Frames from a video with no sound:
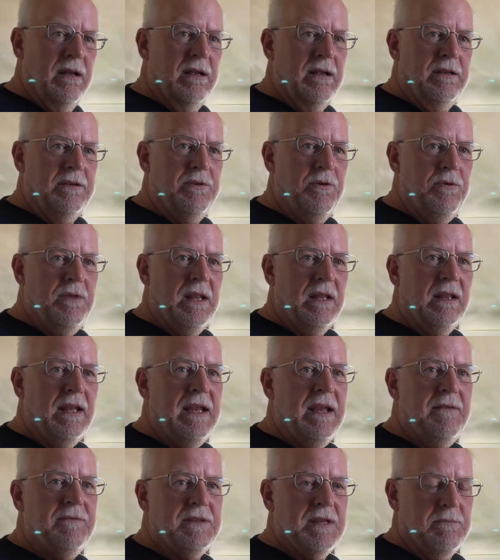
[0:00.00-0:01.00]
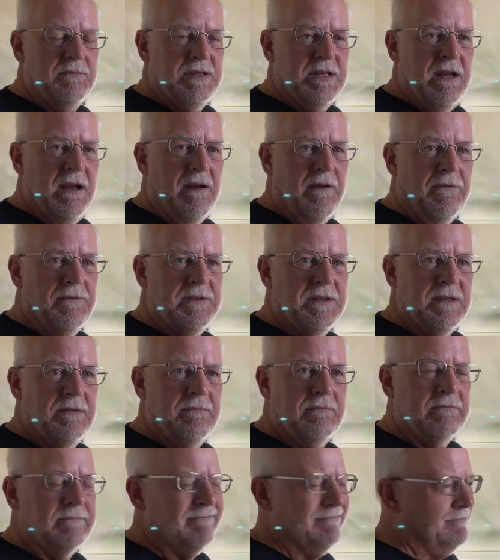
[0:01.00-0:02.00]
to the leaves themselves.
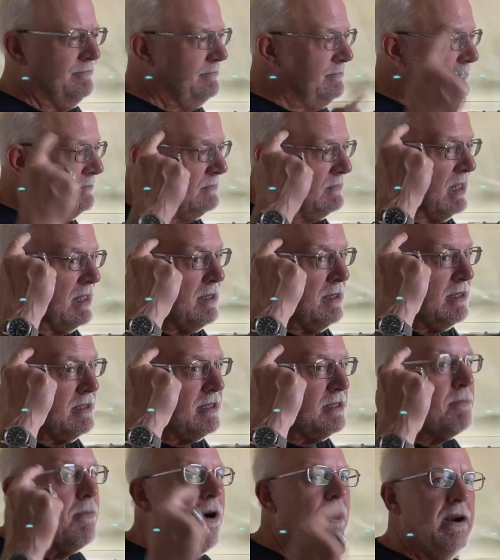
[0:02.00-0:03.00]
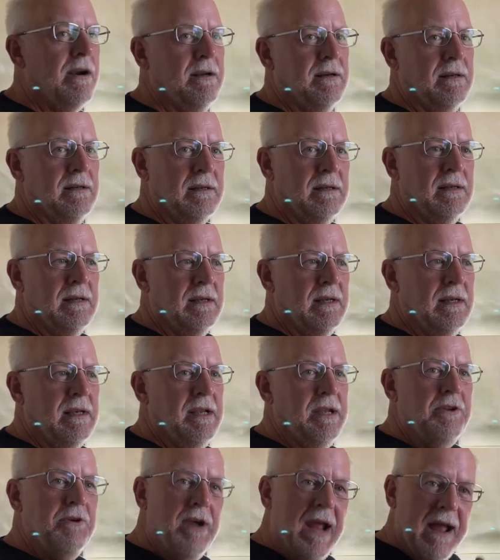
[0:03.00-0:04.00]
Smart.
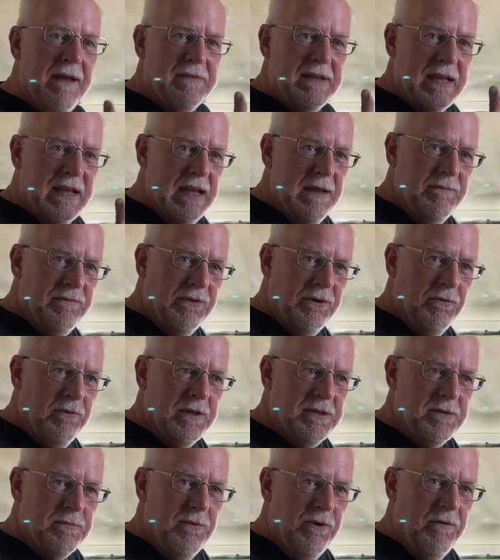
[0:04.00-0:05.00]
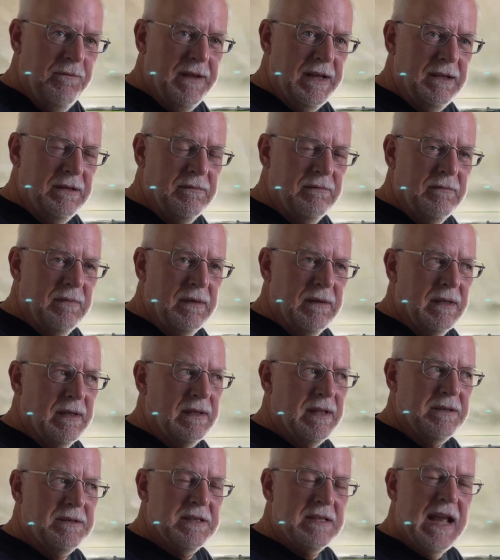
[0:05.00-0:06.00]
You have to keep fluids moving.
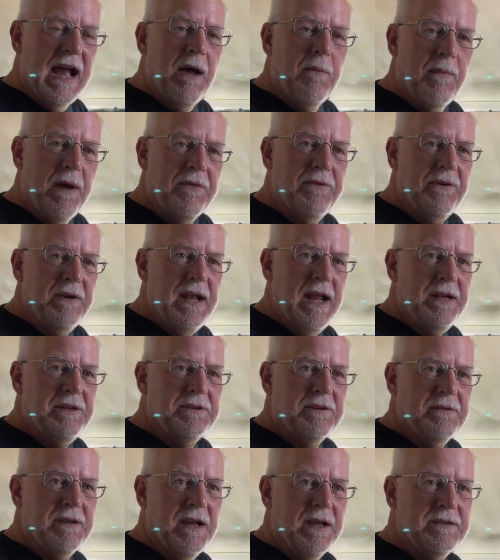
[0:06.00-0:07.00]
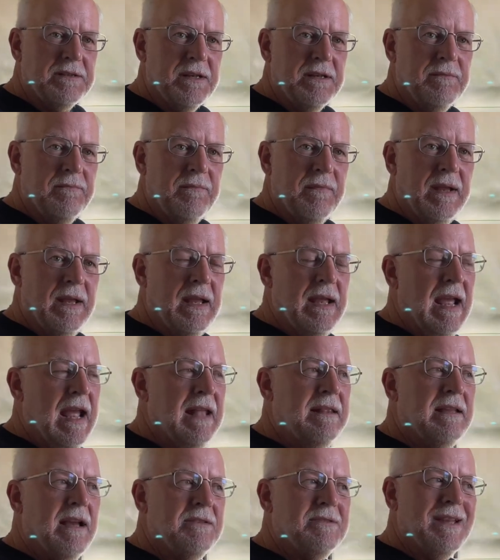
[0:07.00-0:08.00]
This is how Mother Nature does it.
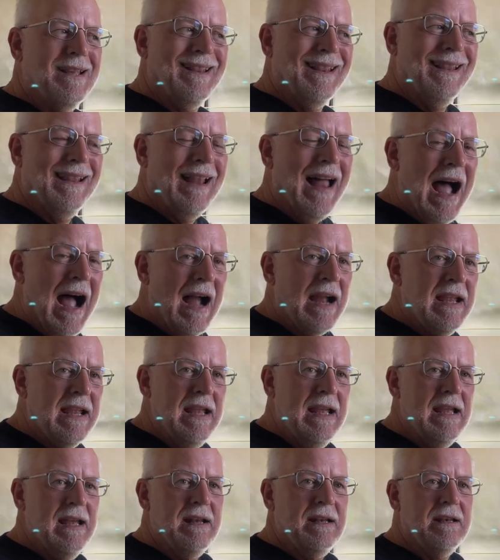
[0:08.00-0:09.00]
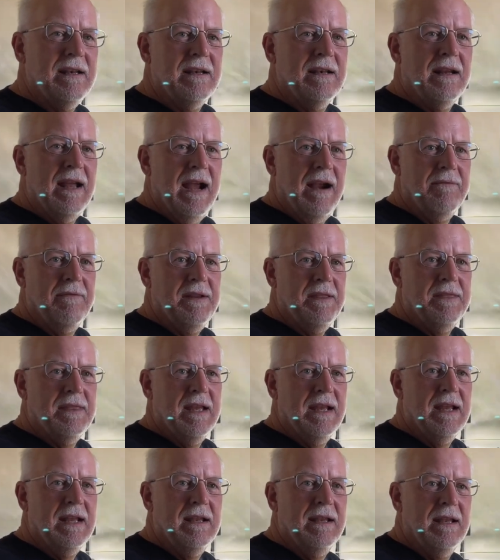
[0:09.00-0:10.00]
It doesn't lock in
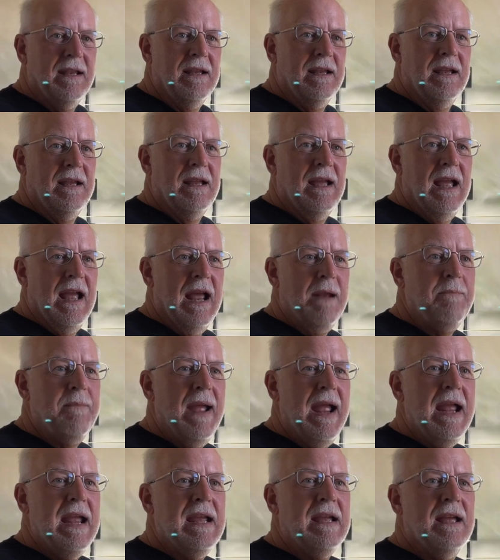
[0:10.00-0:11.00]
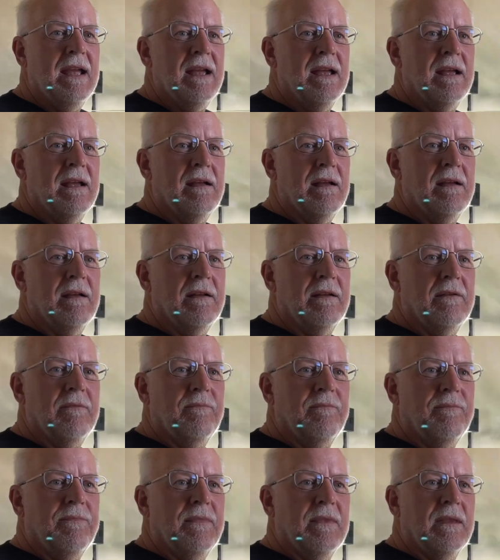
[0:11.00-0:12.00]
everything and make
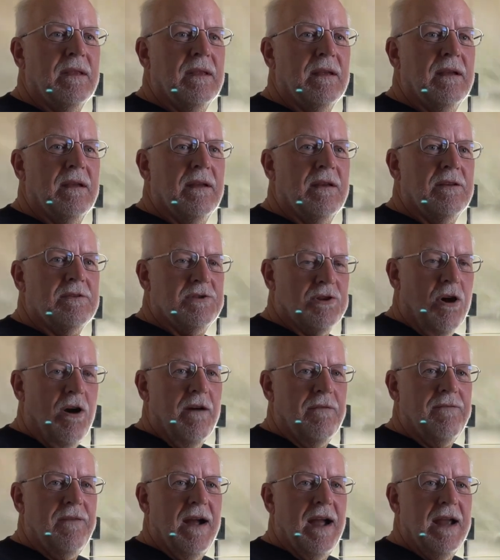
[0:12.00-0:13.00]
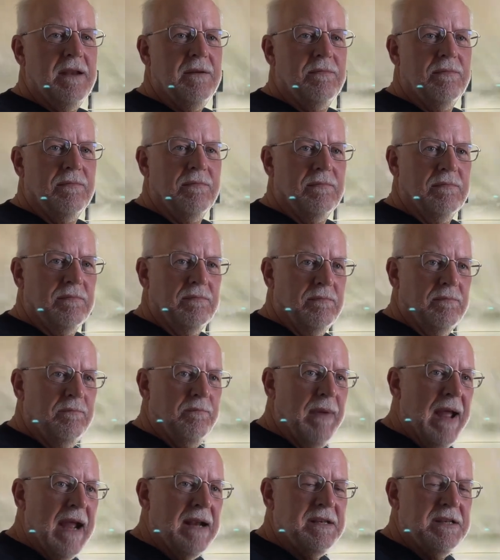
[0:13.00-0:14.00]
sulfide
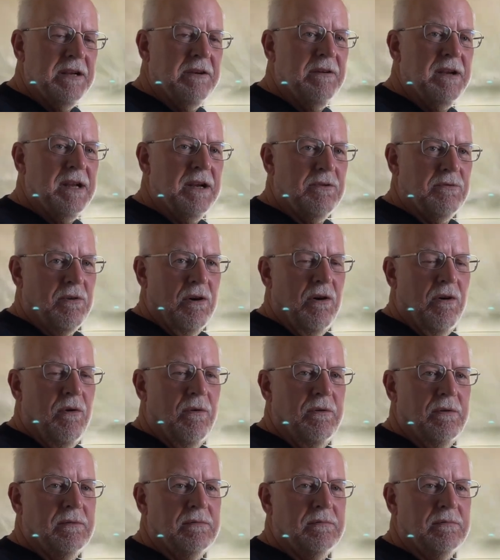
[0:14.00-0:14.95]
bacteria grow